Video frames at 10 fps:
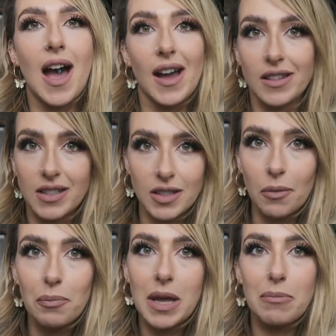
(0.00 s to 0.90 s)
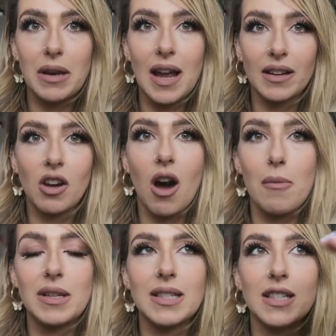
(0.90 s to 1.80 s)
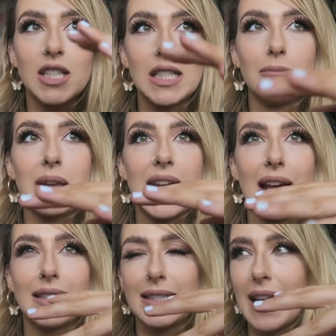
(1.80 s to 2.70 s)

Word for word: And some people had commented to me and